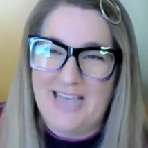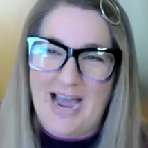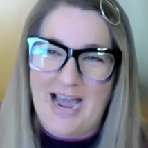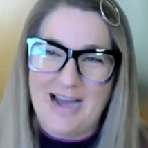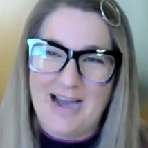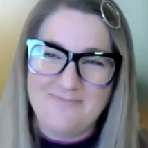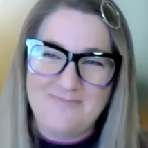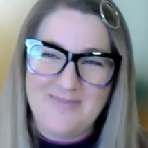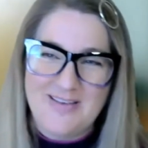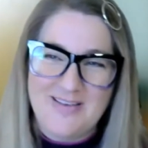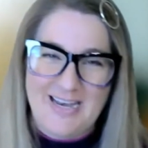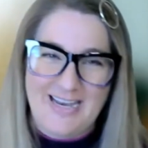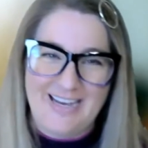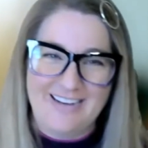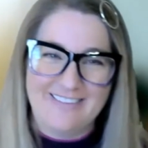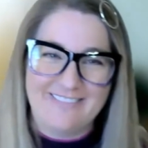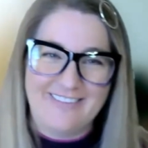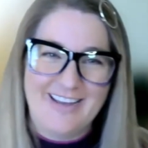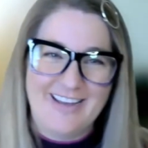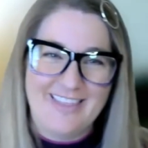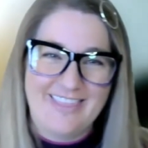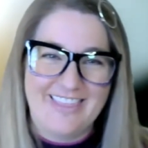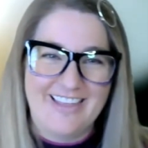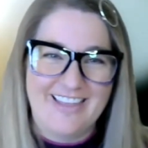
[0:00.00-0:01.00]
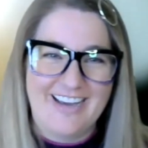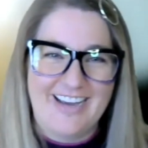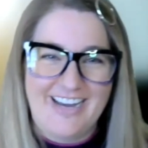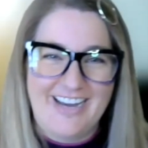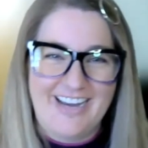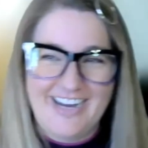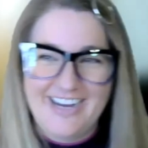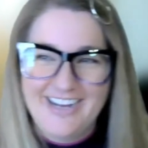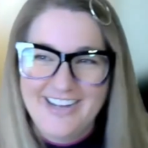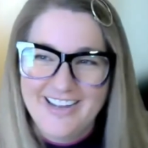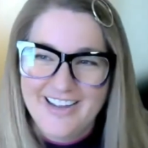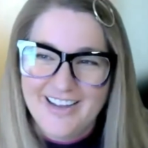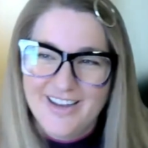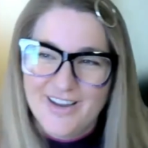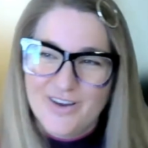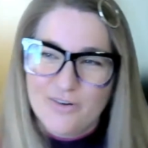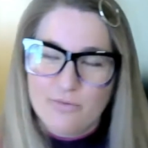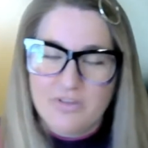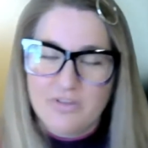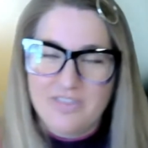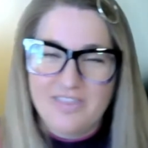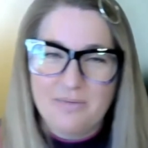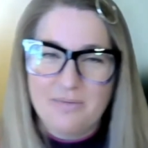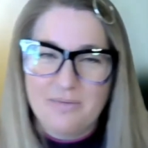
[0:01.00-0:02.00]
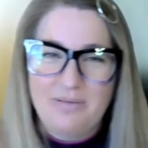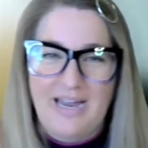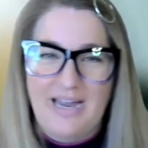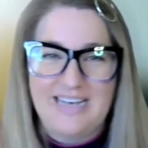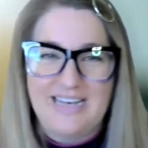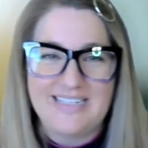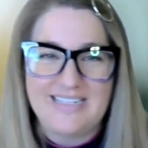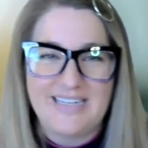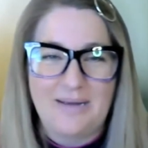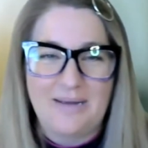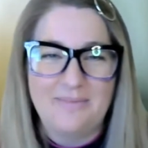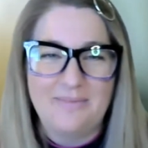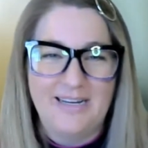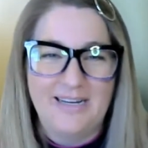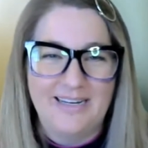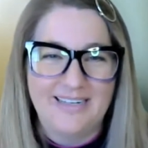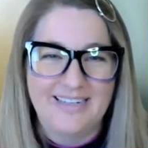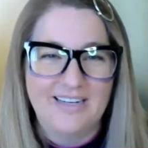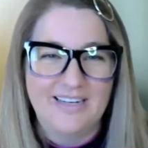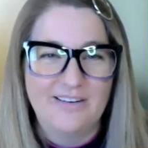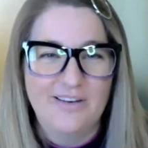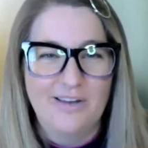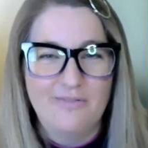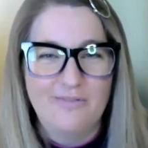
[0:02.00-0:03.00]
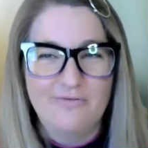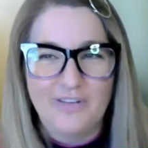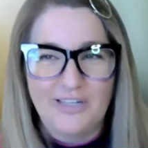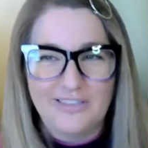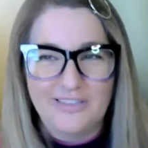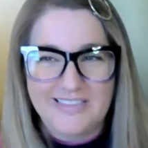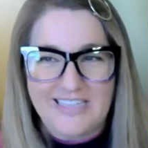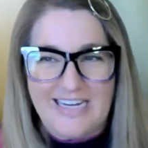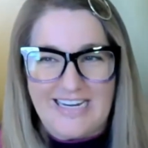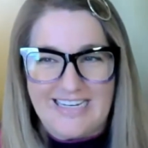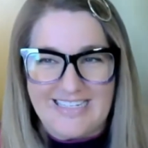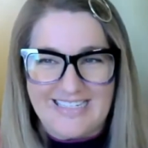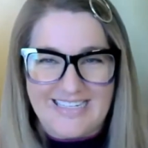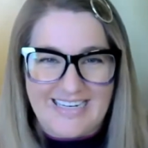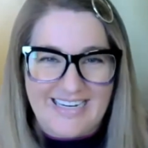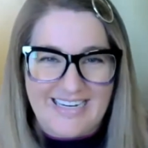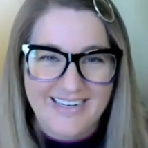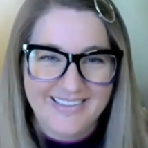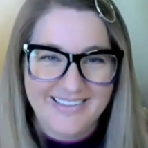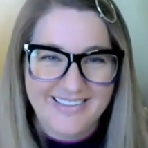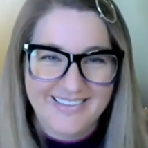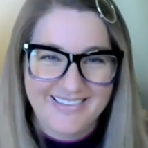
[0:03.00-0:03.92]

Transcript: happening with uh with the with pandemic. It, it, felt dicey